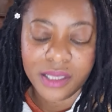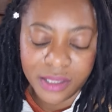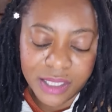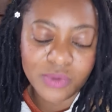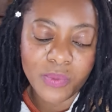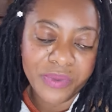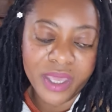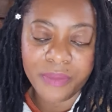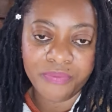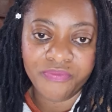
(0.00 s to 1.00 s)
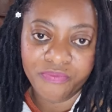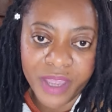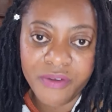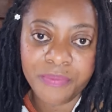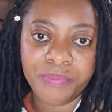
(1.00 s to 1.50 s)
this will be a
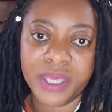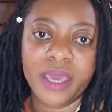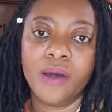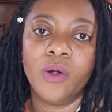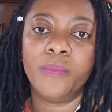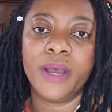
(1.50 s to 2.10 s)
very big help